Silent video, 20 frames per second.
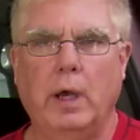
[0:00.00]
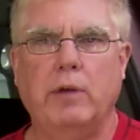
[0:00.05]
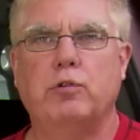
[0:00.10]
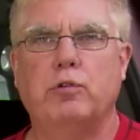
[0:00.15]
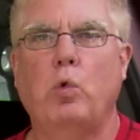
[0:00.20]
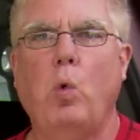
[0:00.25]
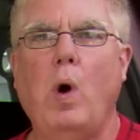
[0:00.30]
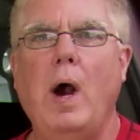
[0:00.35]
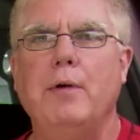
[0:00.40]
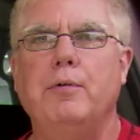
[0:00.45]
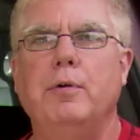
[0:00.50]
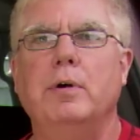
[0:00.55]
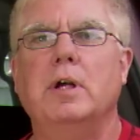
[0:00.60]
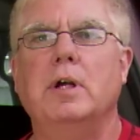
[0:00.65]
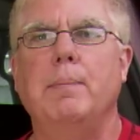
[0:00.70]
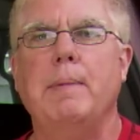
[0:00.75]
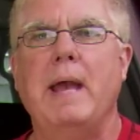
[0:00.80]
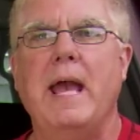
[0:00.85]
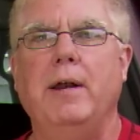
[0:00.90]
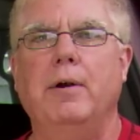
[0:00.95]
a squadron
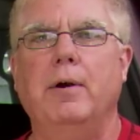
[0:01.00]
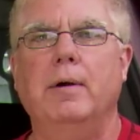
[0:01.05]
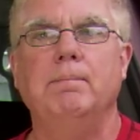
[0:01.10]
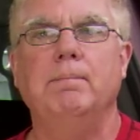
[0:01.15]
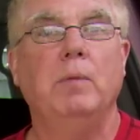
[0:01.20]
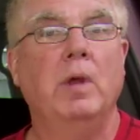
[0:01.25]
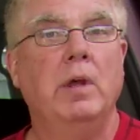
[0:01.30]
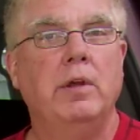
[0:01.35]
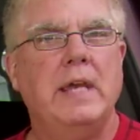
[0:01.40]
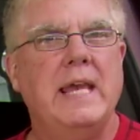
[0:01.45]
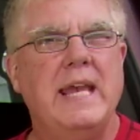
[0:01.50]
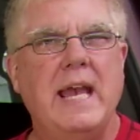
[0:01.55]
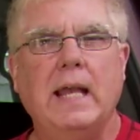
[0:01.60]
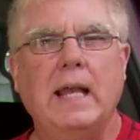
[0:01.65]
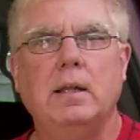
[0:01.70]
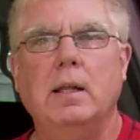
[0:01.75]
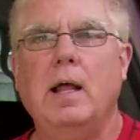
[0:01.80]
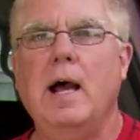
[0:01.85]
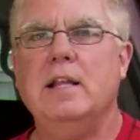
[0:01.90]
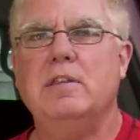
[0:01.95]
commander. He
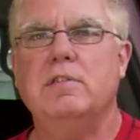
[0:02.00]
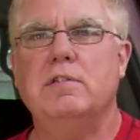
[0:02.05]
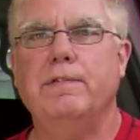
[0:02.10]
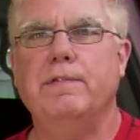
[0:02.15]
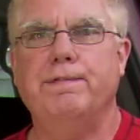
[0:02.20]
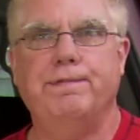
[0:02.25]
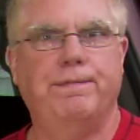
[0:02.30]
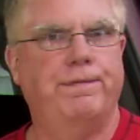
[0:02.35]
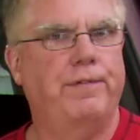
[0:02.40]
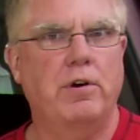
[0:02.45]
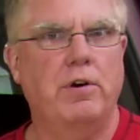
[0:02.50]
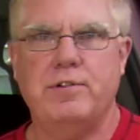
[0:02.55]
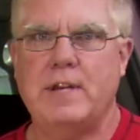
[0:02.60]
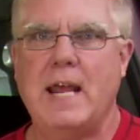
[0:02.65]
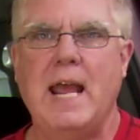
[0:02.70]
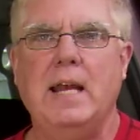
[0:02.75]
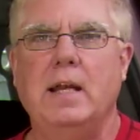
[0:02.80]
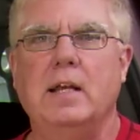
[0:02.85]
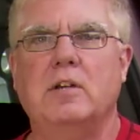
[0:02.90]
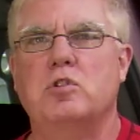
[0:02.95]
had lots of
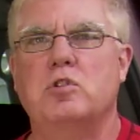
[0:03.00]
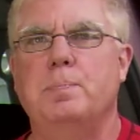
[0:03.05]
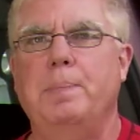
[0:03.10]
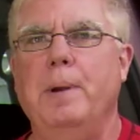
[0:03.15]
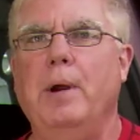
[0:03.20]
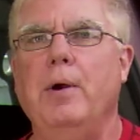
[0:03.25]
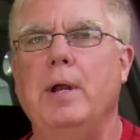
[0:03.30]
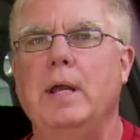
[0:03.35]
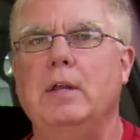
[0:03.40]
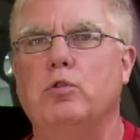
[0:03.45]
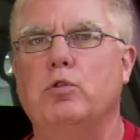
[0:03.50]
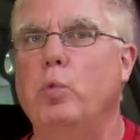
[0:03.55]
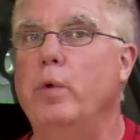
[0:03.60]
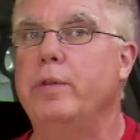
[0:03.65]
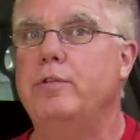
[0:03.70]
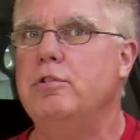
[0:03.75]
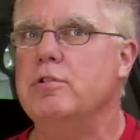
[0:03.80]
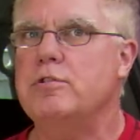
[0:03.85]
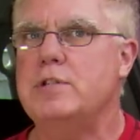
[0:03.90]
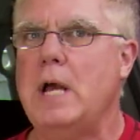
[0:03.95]
firsthand experience
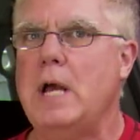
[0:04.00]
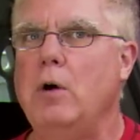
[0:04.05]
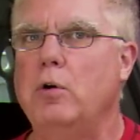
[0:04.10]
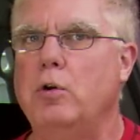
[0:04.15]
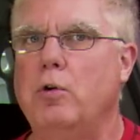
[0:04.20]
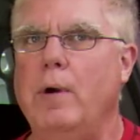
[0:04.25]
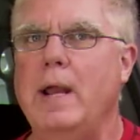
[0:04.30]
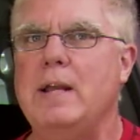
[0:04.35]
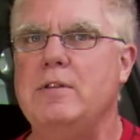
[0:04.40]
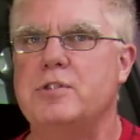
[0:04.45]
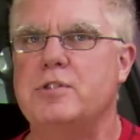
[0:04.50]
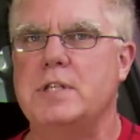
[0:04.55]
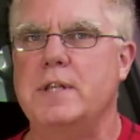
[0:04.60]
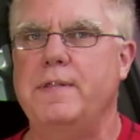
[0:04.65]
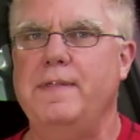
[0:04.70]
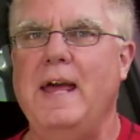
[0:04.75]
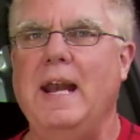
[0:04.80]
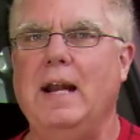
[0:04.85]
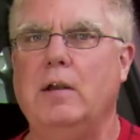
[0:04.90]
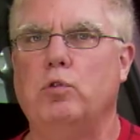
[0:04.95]
with just how great
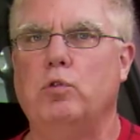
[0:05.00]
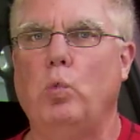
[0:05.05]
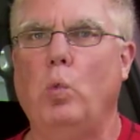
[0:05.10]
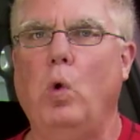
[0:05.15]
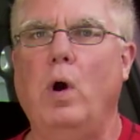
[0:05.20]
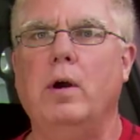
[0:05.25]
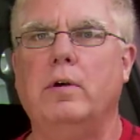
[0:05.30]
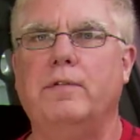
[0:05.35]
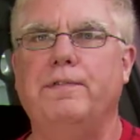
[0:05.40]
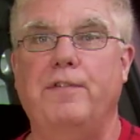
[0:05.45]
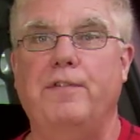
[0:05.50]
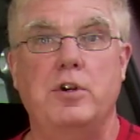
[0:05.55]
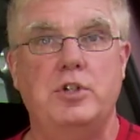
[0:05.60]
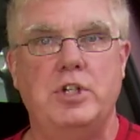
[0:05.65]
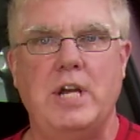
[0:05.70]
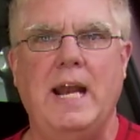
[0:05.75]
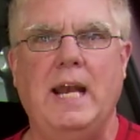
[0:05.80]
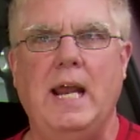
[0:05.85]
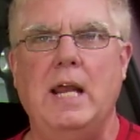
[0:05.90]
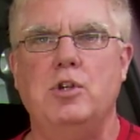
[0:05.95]
synthetics worked for
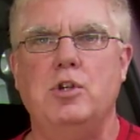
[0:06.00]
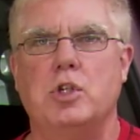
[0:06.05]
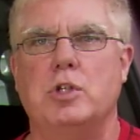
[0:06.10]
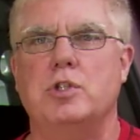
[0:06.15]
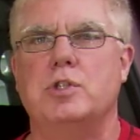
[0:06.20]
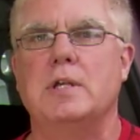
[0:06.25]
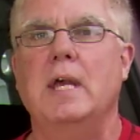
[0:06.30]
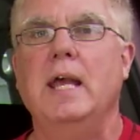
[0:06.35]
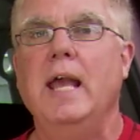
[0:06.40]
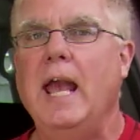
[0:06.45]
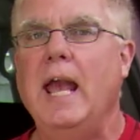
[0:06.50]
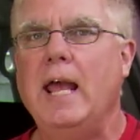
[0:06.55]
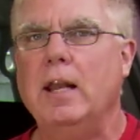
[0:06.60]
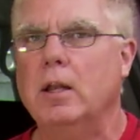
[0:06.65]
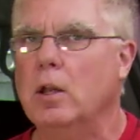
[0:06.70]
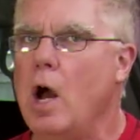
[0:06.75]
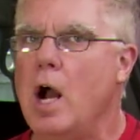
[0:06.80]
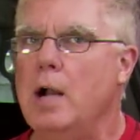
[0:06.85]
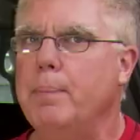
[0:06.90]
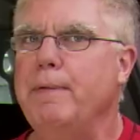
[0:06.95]
jet engines. And
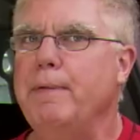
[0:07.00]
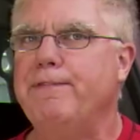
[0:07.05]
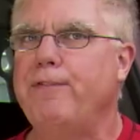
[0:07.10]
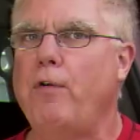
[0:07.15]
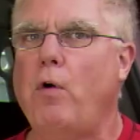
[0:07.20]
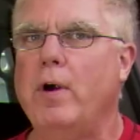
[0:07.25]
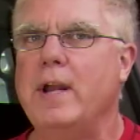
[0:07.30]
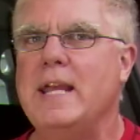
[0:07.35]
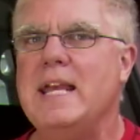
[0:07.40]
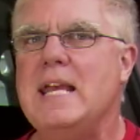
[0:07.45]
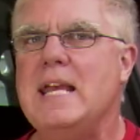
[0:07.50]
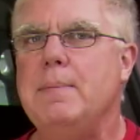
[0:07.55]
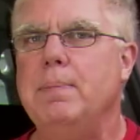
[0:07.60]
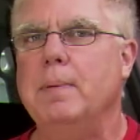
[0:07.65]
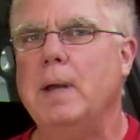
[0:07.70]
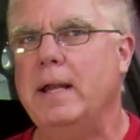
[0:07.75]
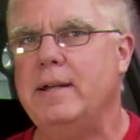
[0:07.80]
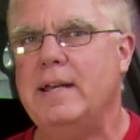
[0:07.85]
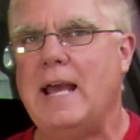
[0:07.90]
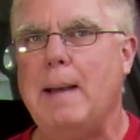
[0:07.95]
long before he
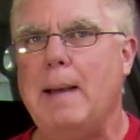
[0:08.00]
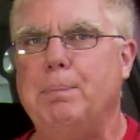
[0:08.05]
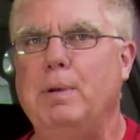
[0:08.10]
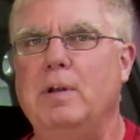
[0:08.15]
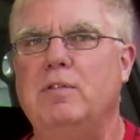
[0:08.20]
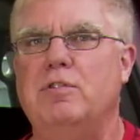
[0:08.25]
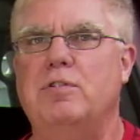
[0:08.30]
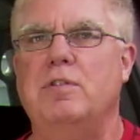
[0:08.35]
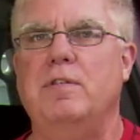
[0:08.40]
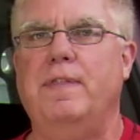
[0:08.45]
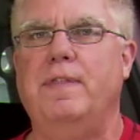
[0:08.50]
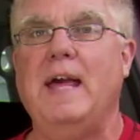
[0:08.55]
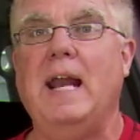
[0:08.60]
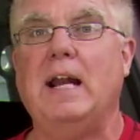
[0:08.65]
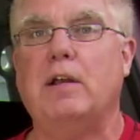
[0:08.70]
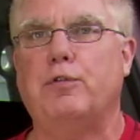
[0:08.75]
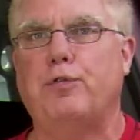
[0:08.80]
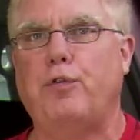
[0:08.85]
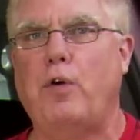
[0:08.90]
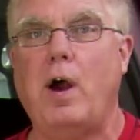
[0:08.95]
adapted
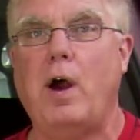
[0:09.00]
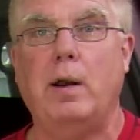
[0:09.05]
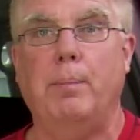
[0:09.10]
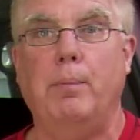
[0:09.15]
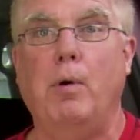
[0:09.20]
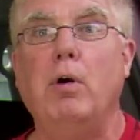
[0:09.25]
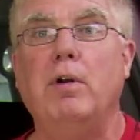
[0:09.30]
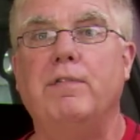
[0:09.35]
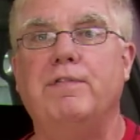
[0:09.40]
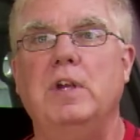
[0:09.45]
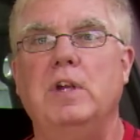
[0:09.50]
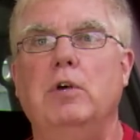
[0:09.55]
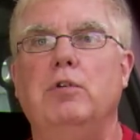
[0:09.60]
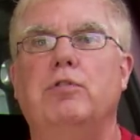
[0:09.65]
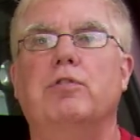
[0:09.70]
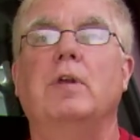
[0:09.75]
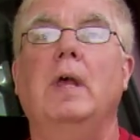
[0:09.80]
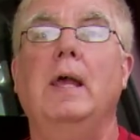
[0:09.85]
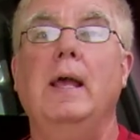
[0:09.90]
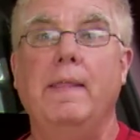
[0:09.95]
synthetics for automotive
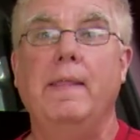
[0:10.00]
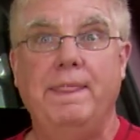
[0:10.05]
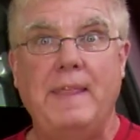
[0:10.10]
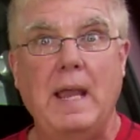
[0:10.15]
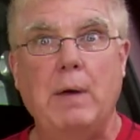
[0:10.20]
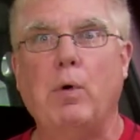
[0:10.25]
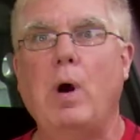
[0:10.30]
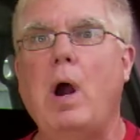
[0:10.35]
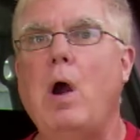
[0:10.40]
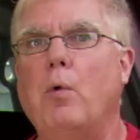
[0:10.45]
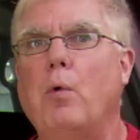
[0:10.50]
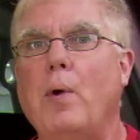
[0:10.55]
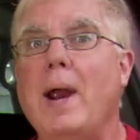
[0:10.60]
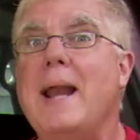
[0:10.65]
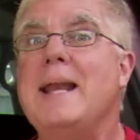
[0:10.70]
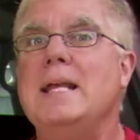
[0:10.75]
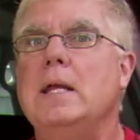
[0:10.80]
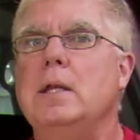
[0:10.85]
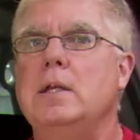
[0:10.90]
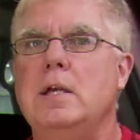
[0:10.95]
use, they were
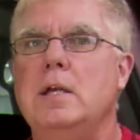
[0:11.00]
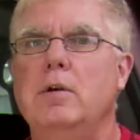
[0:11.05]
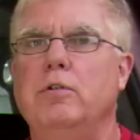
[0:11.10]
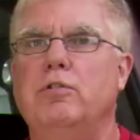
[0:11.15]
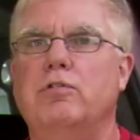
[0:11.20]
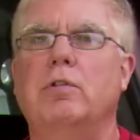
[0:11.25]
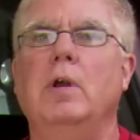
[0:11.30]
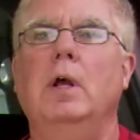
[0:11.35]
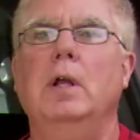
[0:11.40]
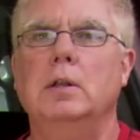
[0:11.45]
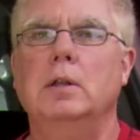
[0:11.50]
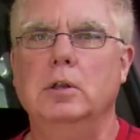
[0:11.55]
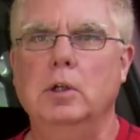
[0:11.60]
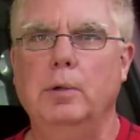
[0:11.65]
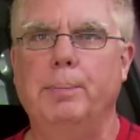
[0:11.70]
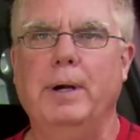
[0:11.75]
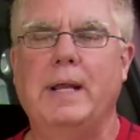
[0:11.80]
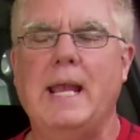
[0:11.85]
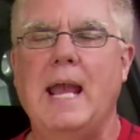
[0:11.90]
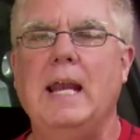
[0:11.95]
already in use
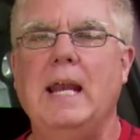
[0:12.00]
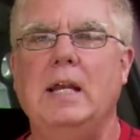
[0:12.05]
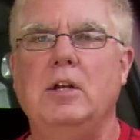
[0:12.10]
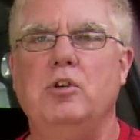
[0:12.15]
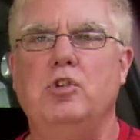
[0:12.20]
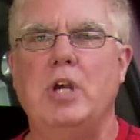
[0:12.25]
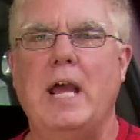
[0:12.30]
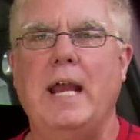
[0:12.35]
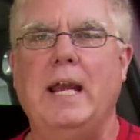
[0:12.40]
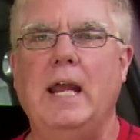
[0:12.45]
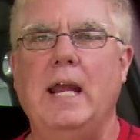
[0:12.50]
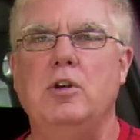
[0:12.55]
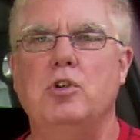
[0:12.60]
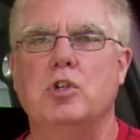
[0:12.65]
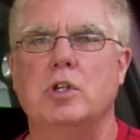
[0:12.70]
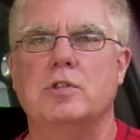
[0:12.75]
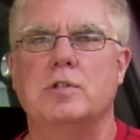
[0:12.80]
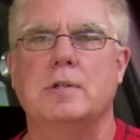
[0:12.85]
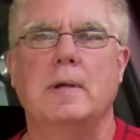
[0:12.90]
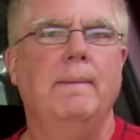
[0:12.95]
lubricating jet
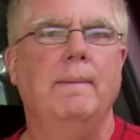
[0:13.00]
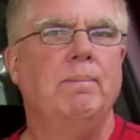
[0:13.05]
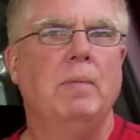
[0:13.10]
engines.